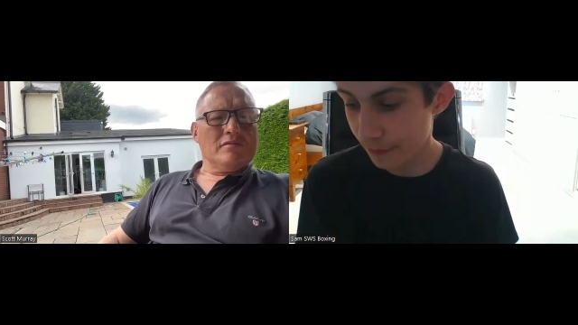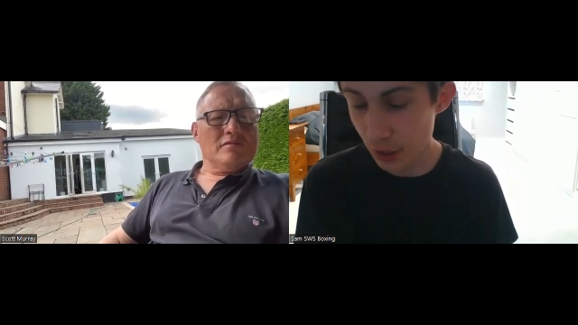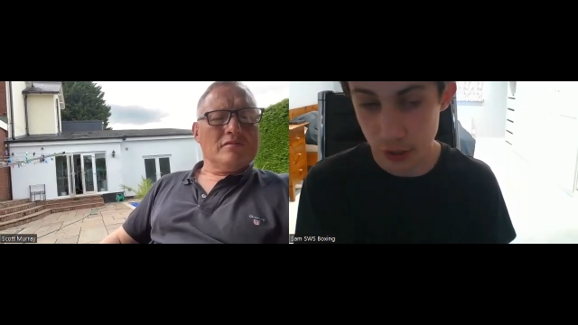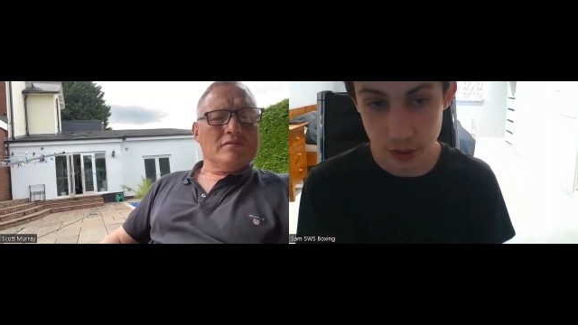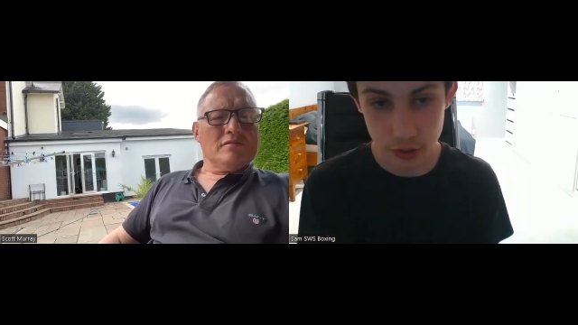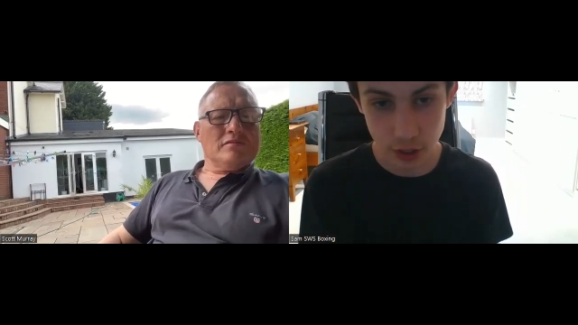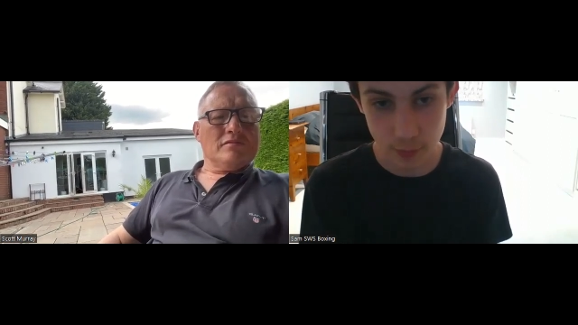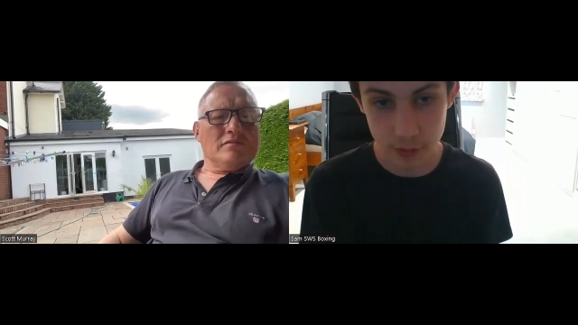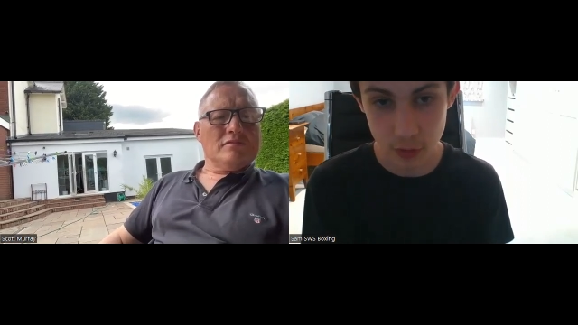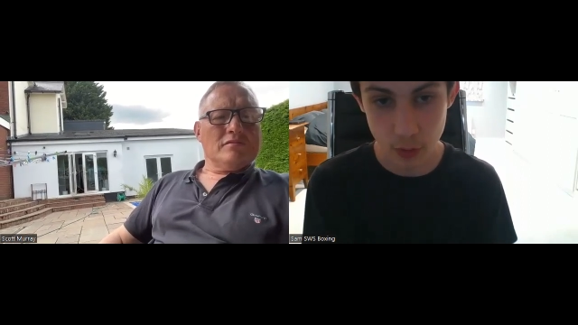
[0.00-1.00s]
Speaker 1: that are
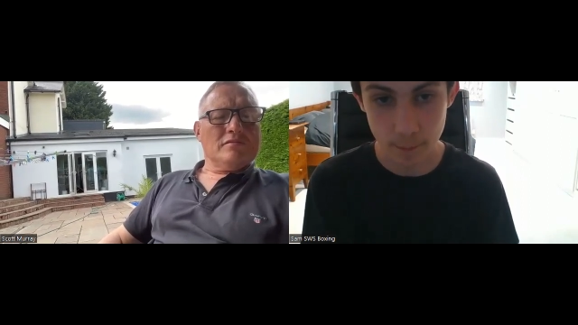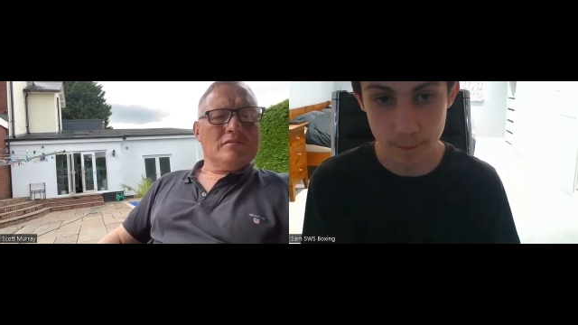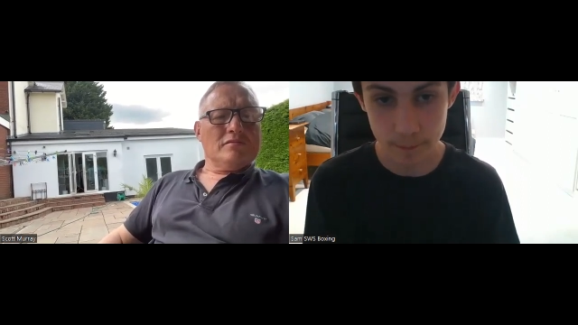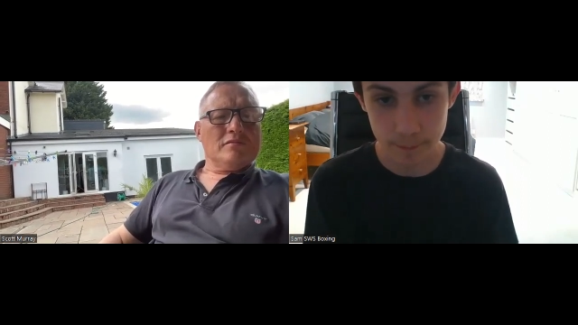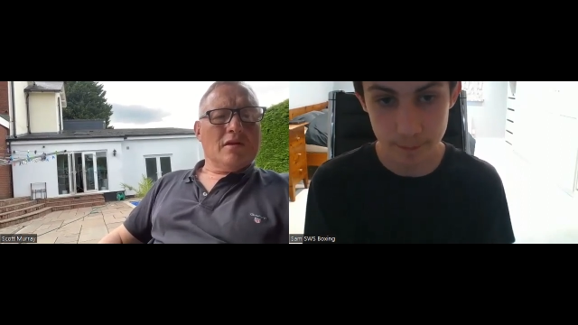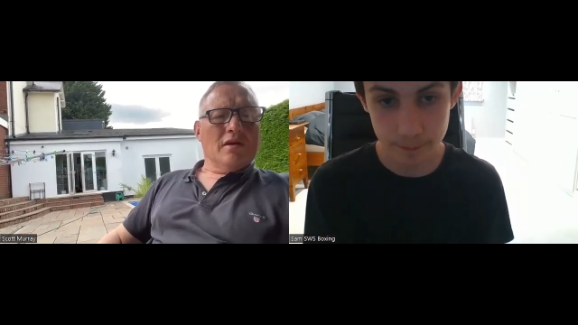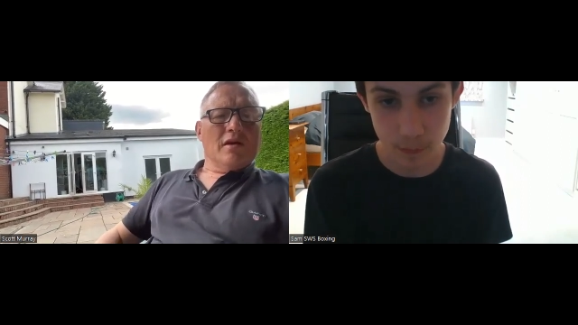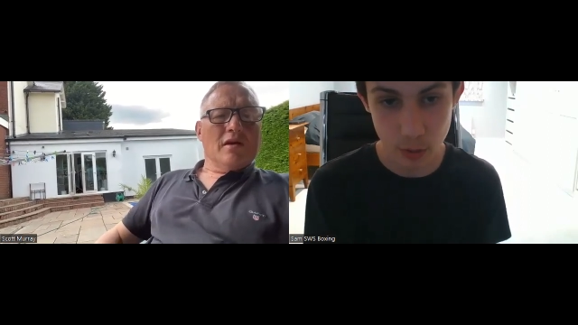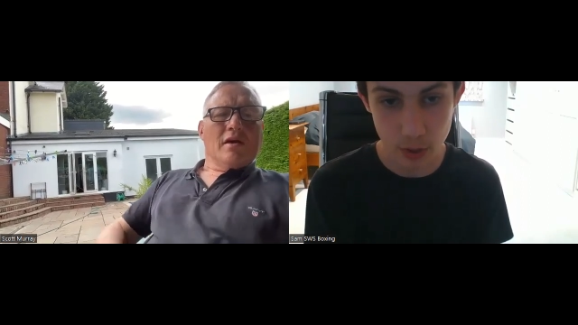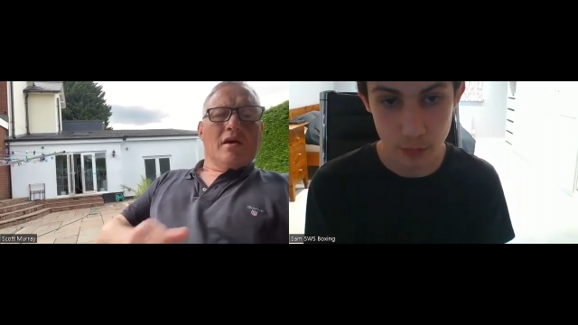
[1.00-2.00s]
coming on. Well,